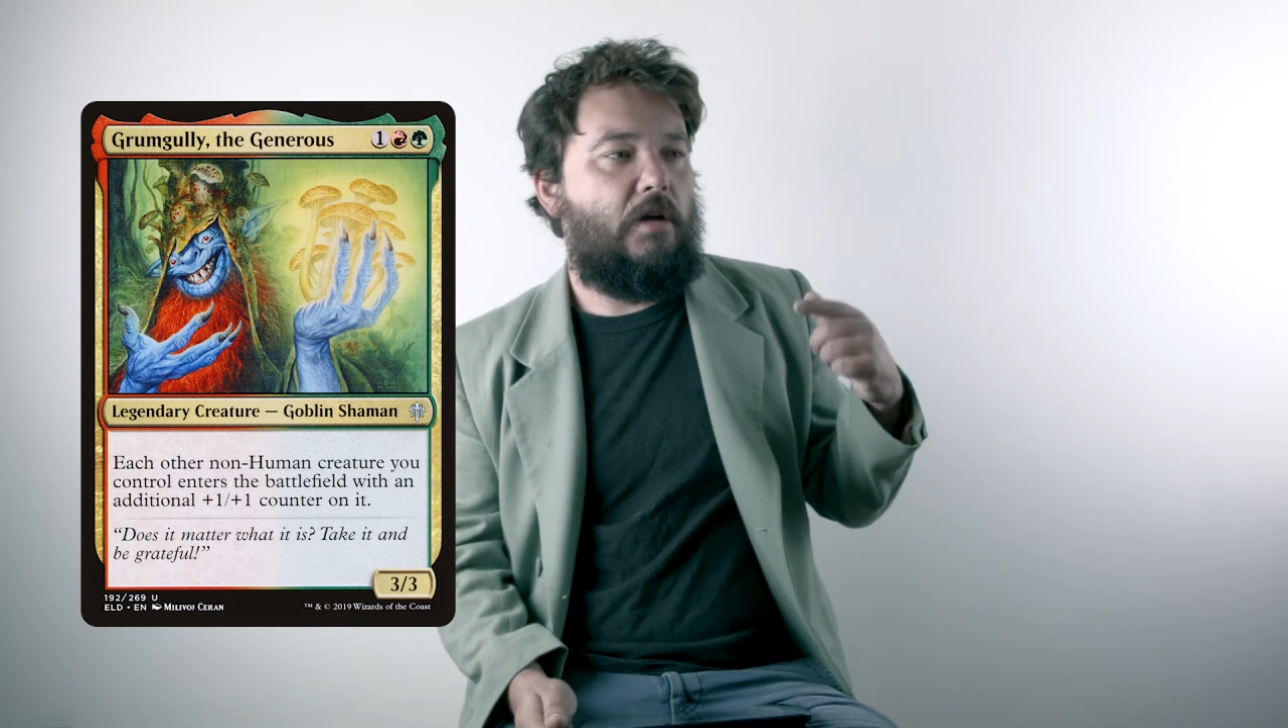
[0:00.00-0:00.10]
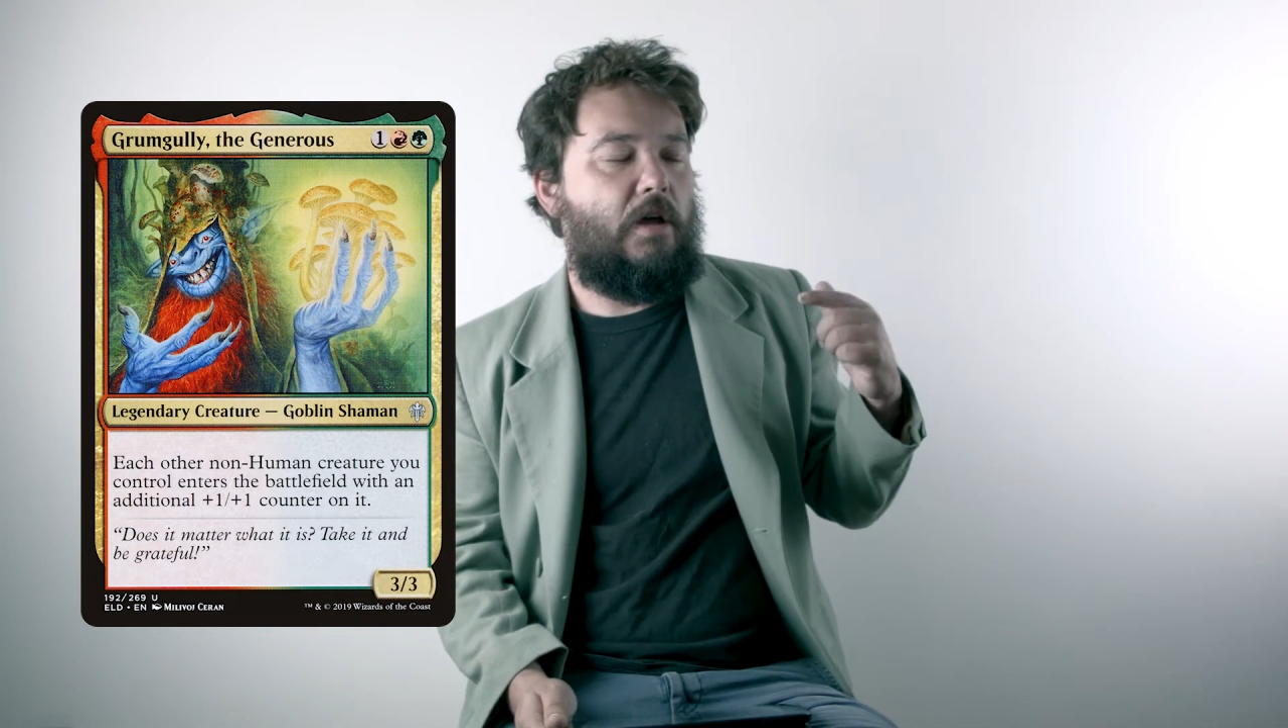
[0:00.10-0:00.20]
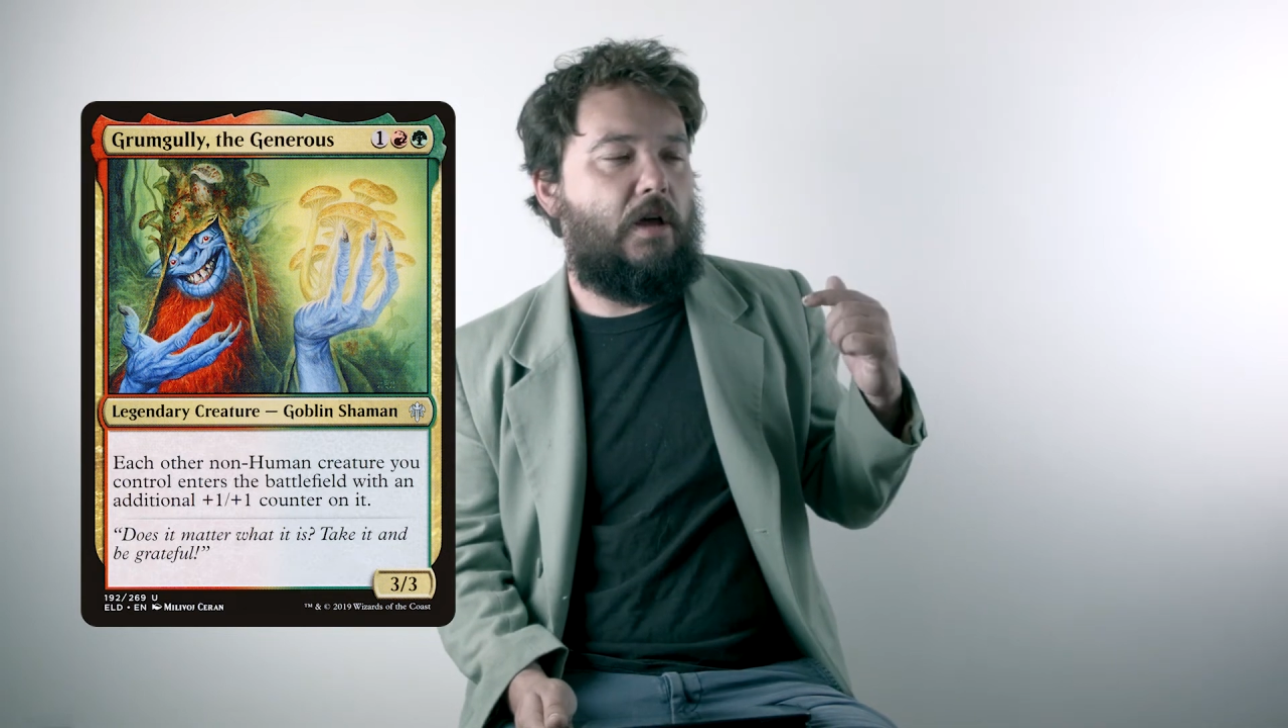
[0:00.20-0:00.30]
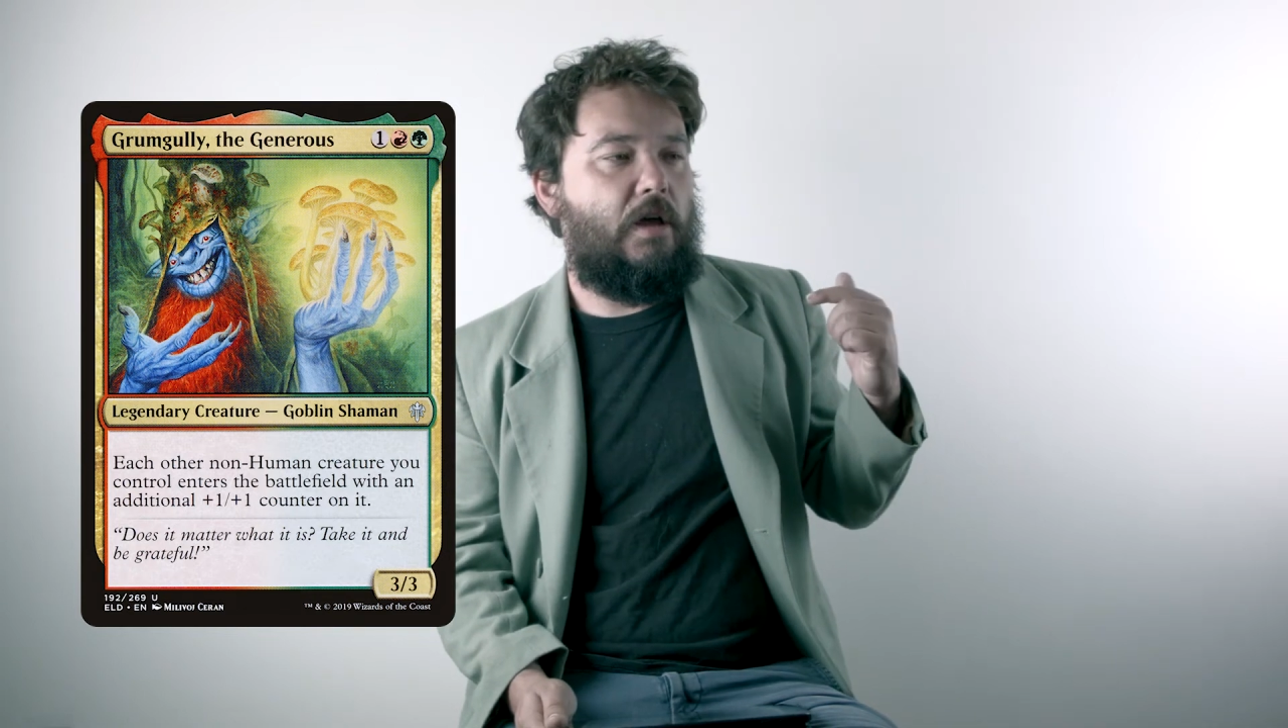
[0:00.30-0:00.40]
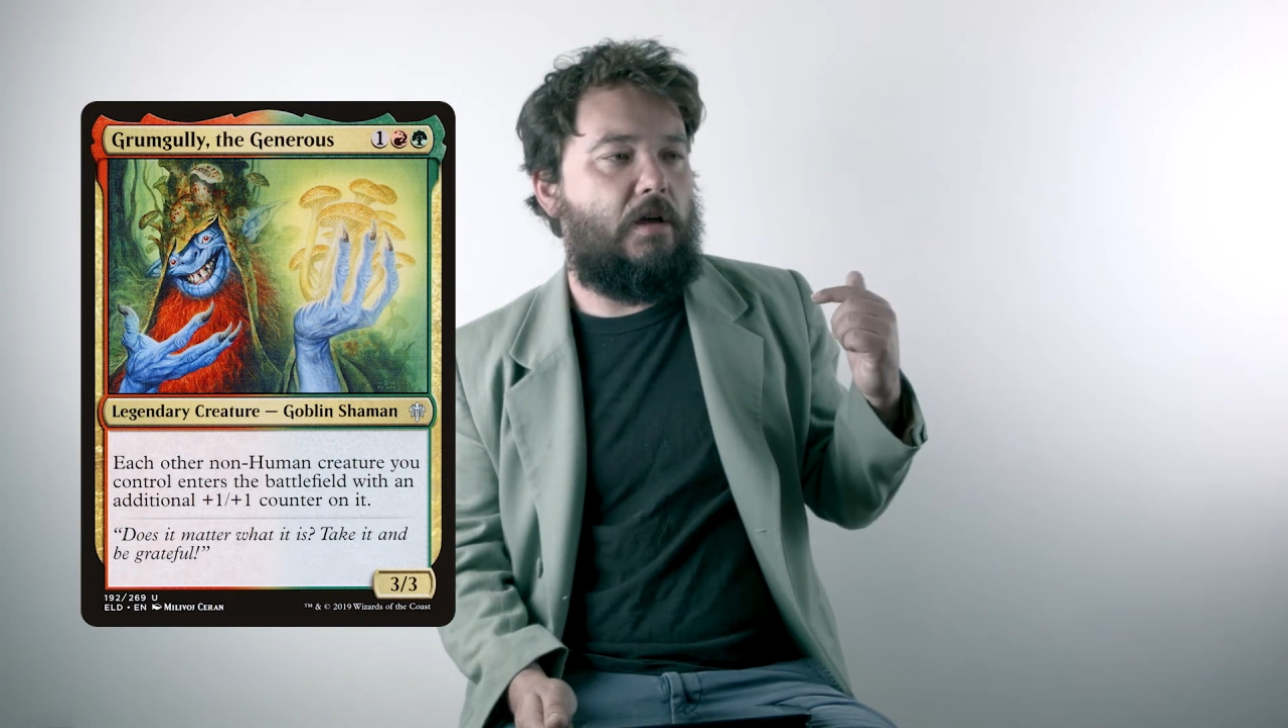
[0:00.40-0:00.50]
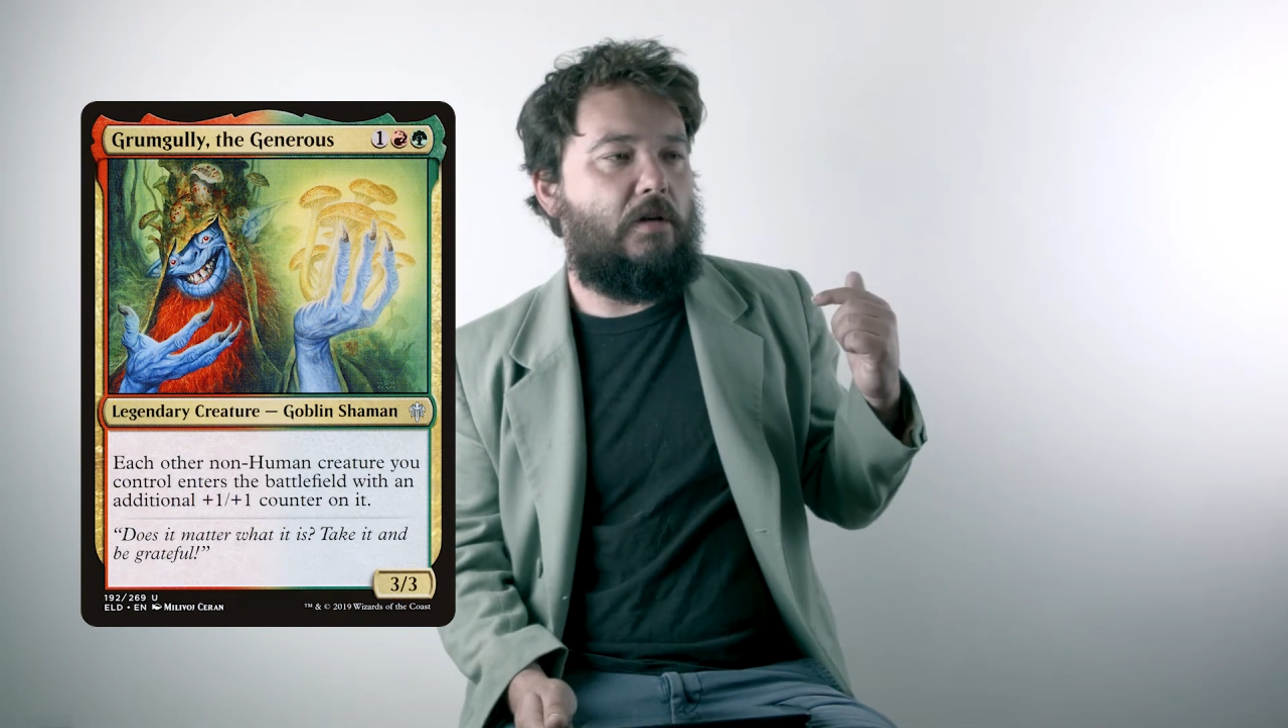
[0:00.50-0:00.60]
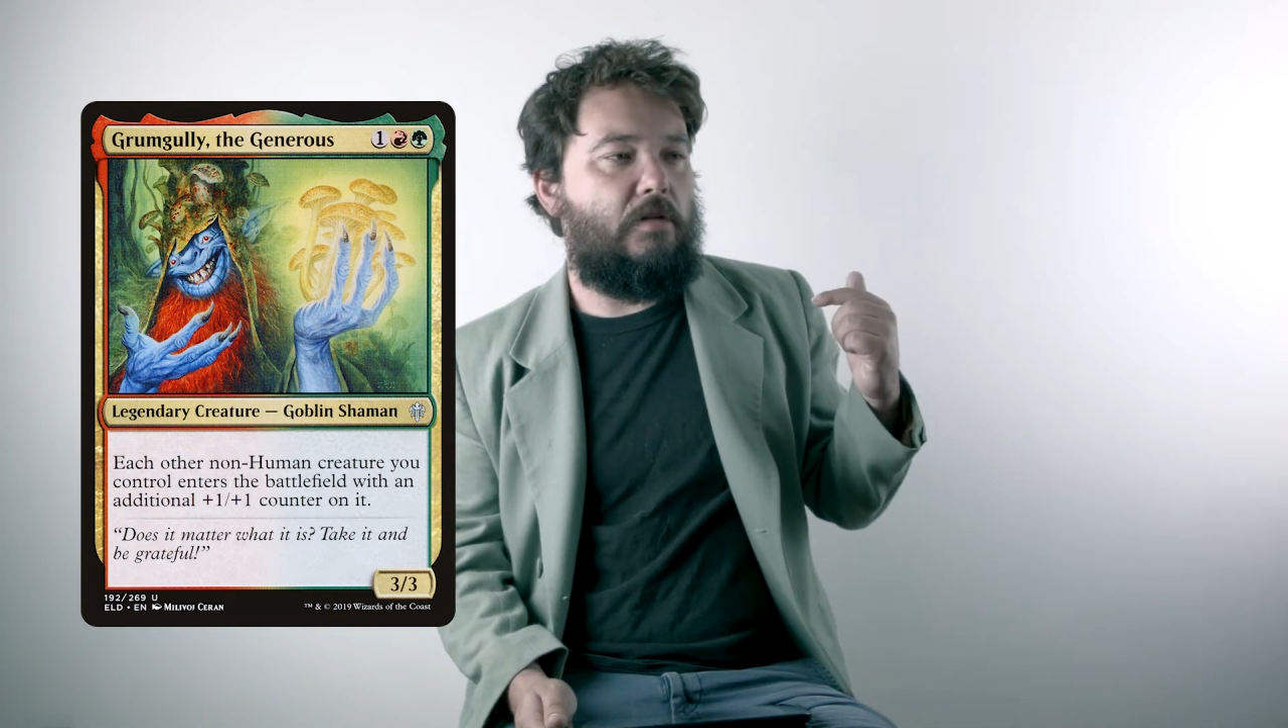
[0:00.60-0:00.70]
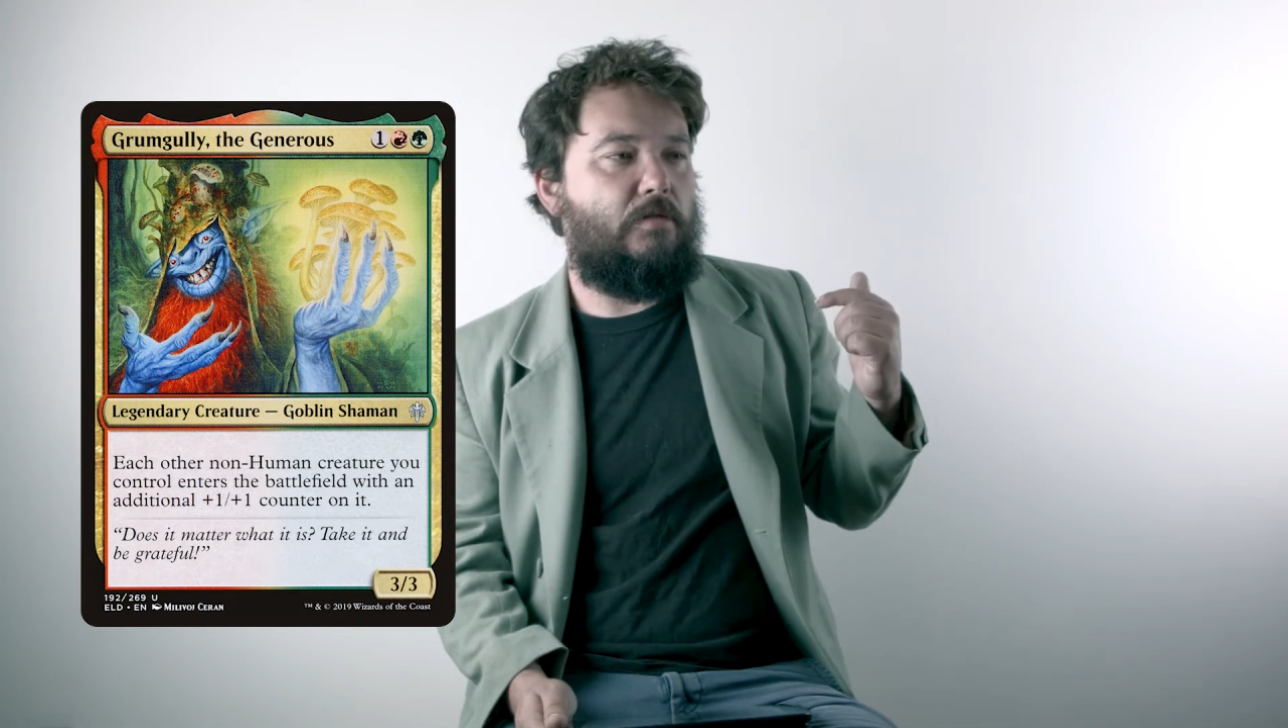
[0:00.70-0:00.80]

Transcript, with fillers: and